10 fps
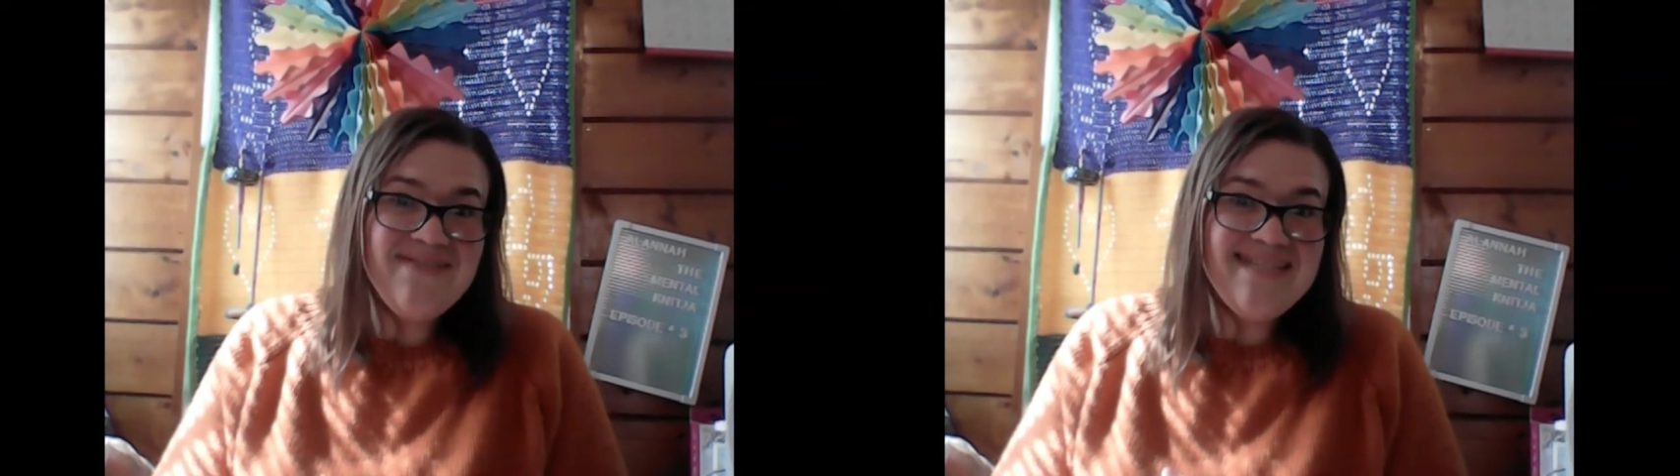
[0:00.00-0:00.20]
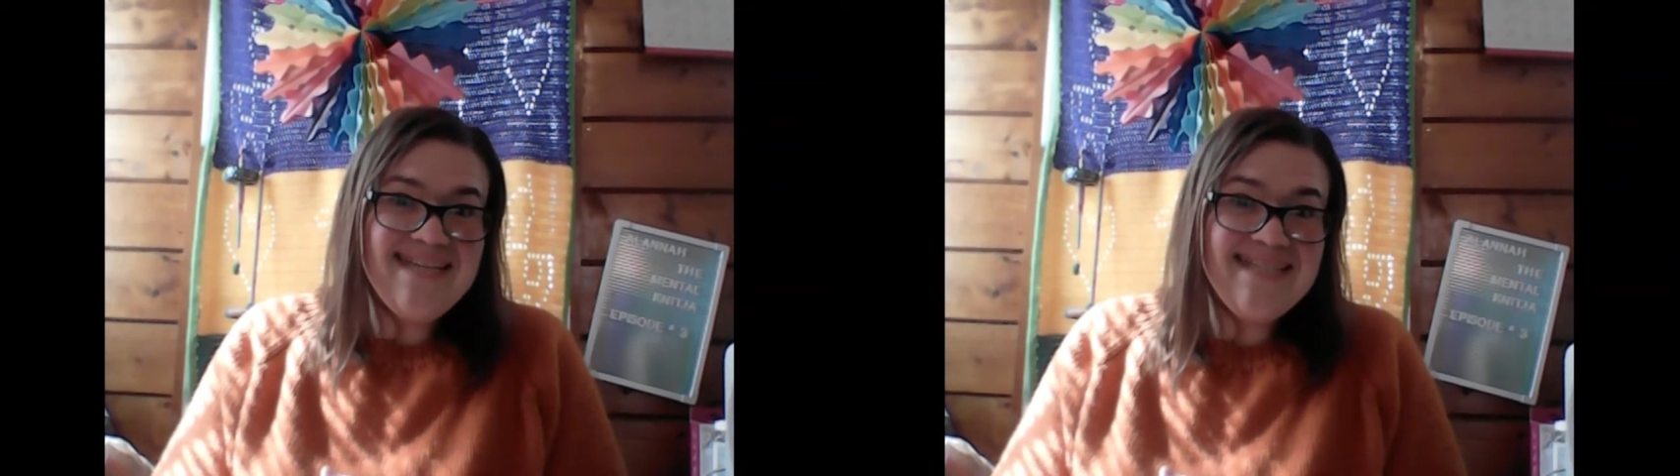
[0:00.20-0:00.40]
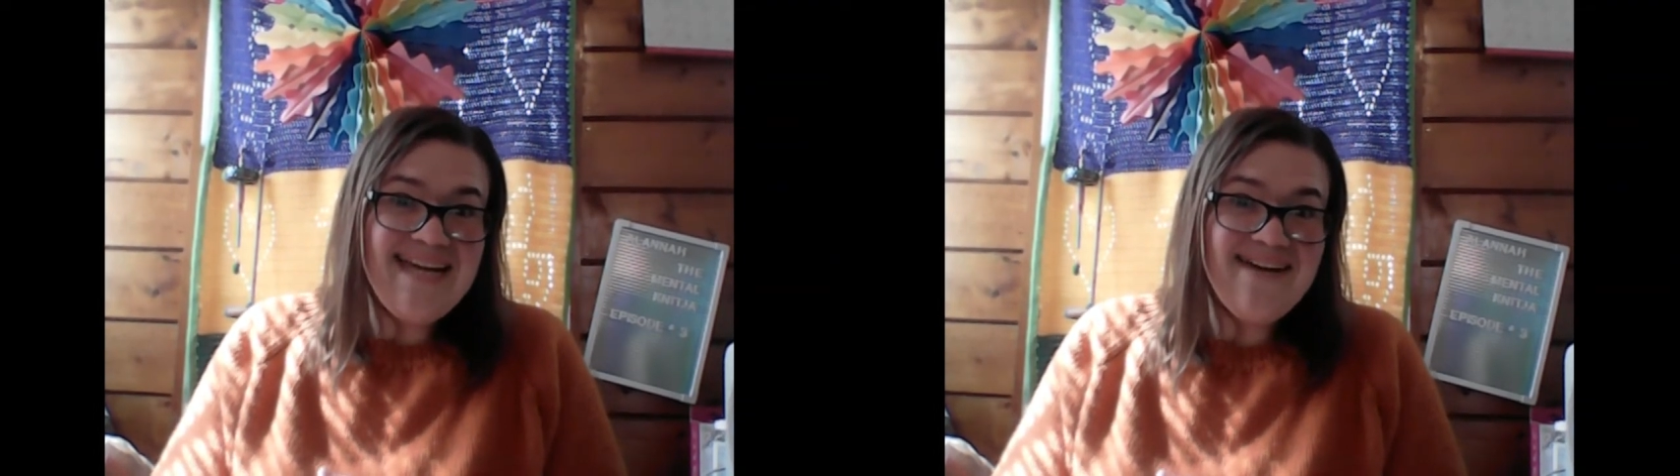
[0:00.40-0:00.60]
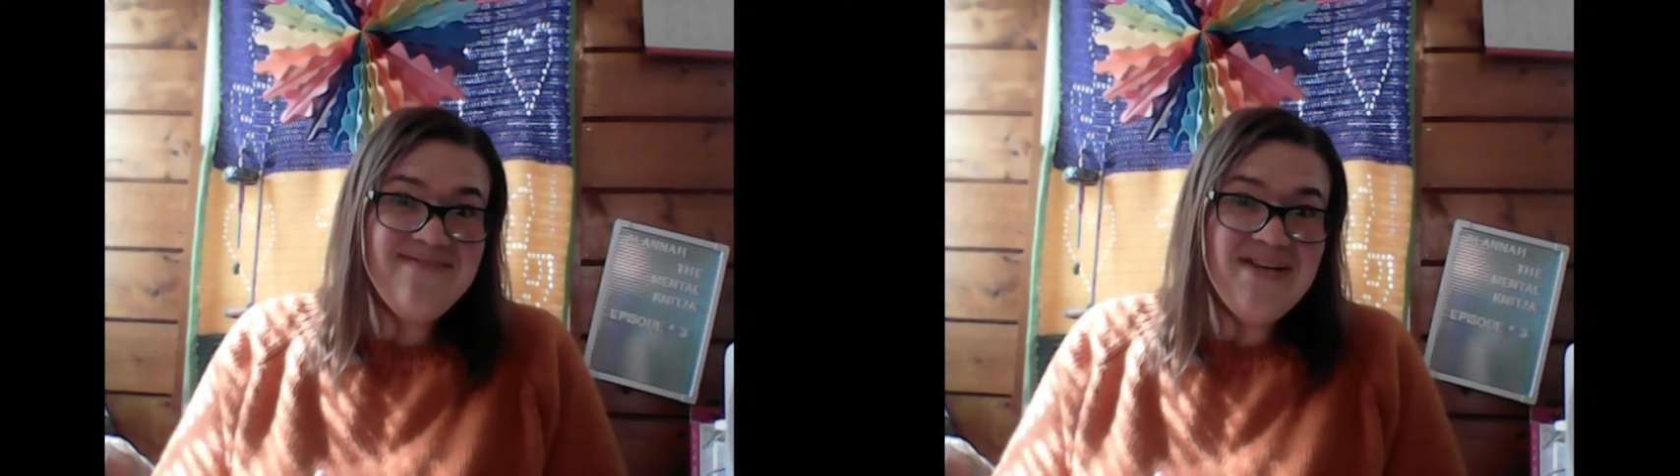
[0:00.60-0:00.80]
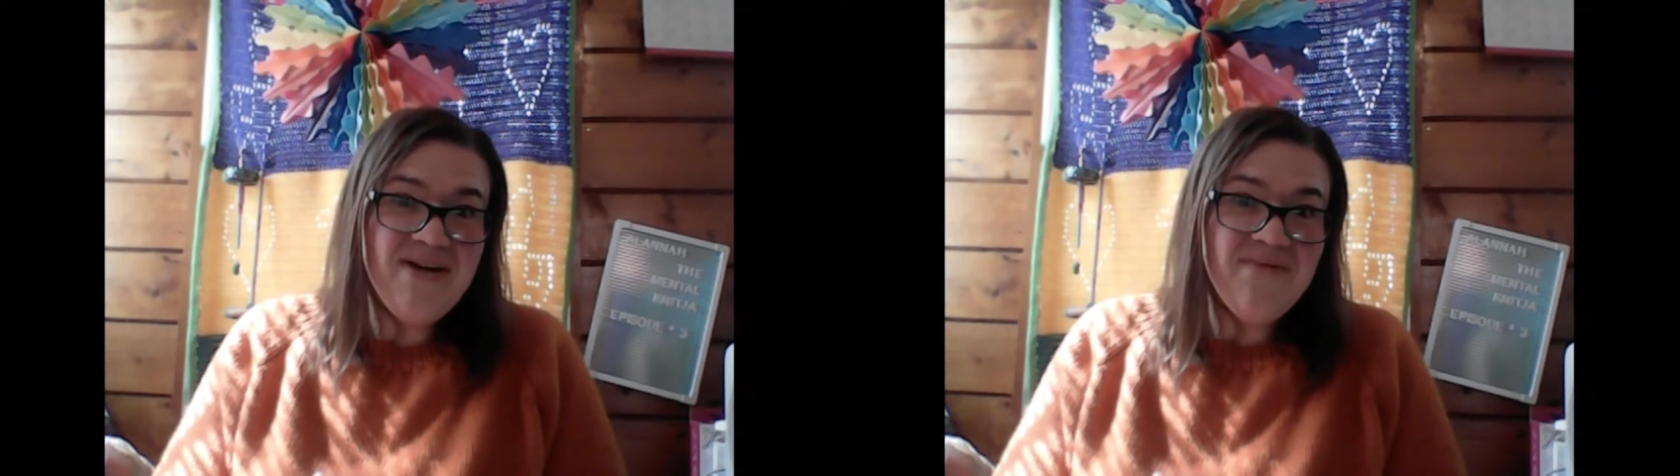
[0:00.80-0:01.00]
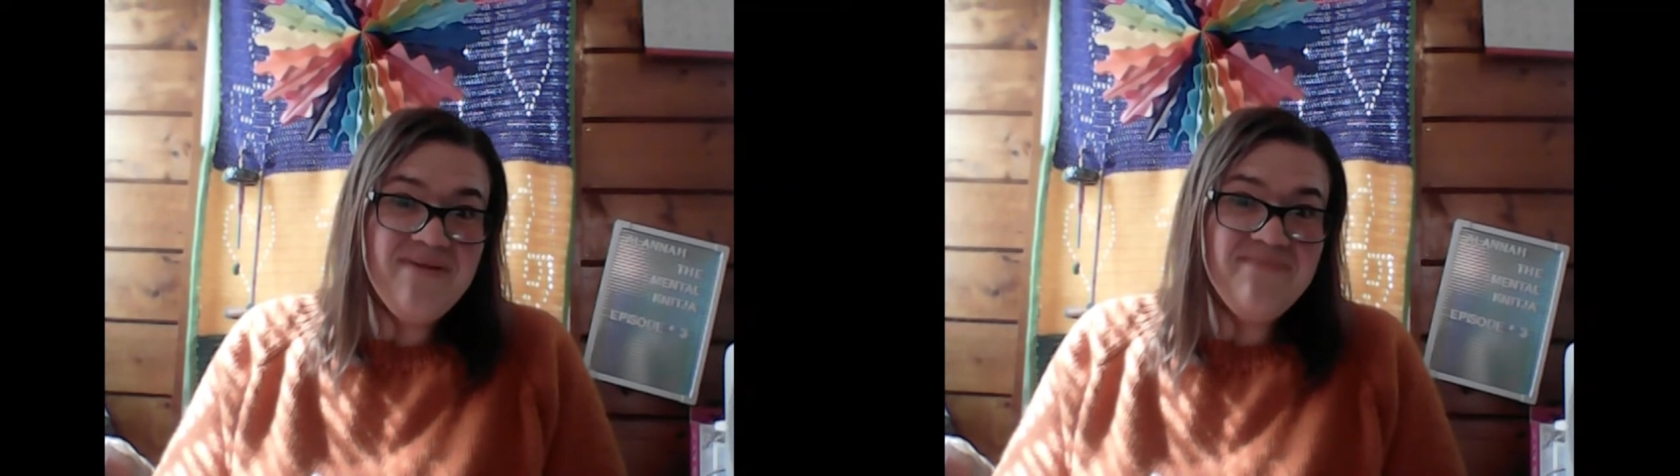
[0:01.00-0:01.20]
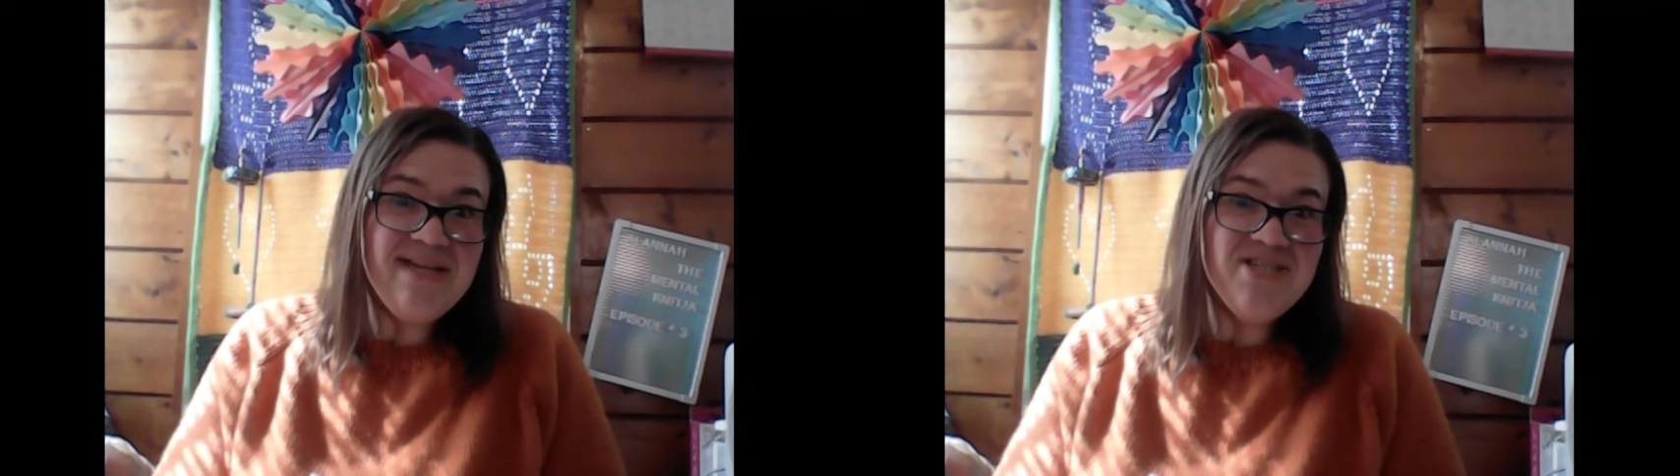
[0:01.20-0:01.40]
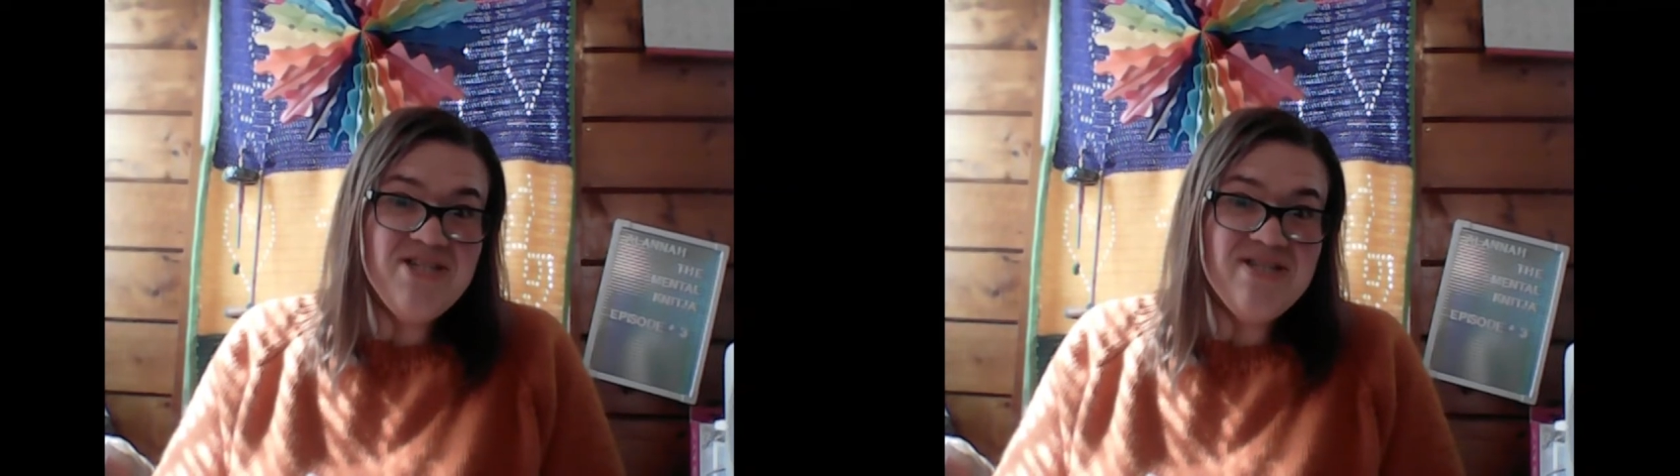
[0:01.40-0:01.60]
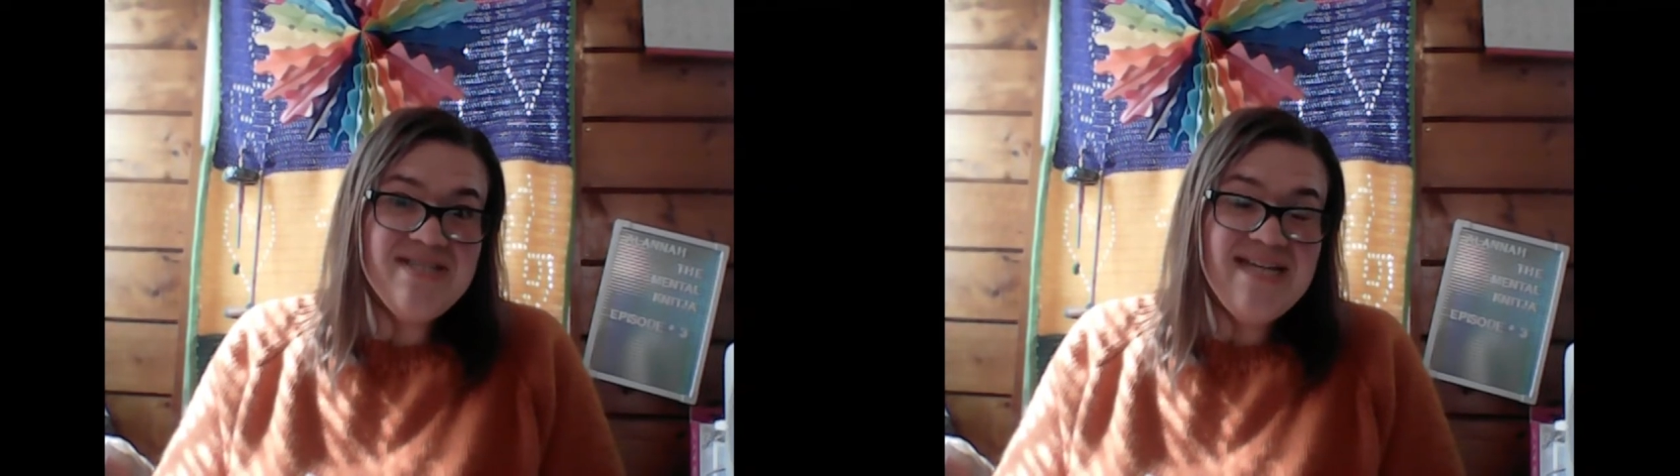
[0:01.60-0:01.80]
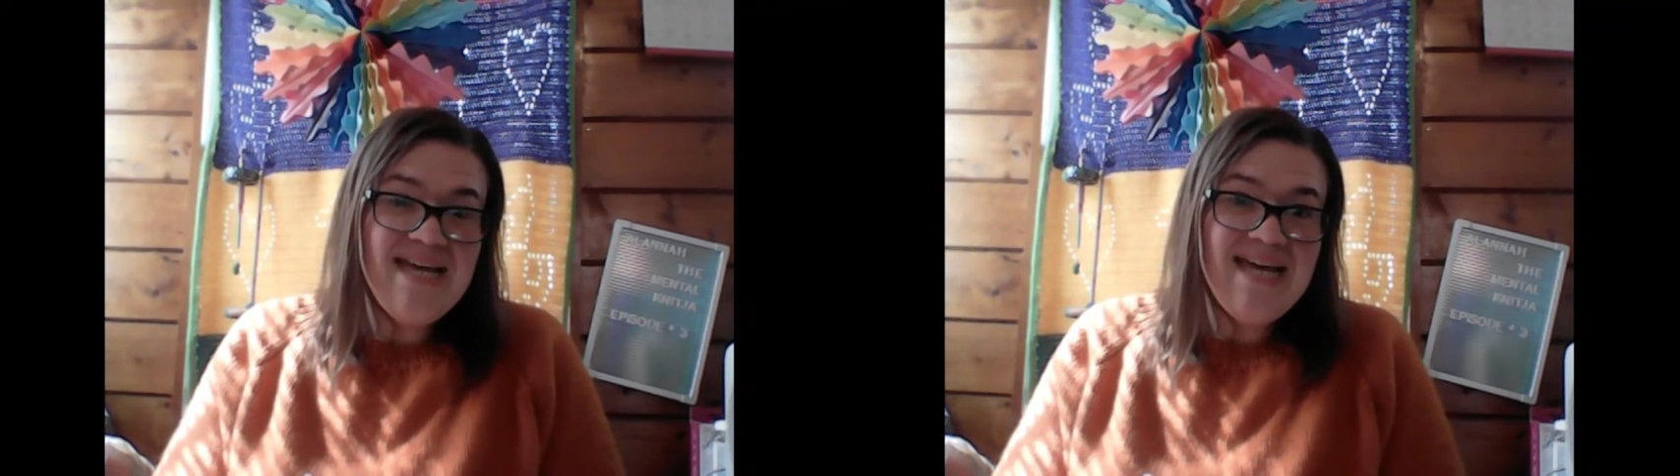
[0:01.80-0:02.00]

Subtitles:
is gonna have to go on pictures.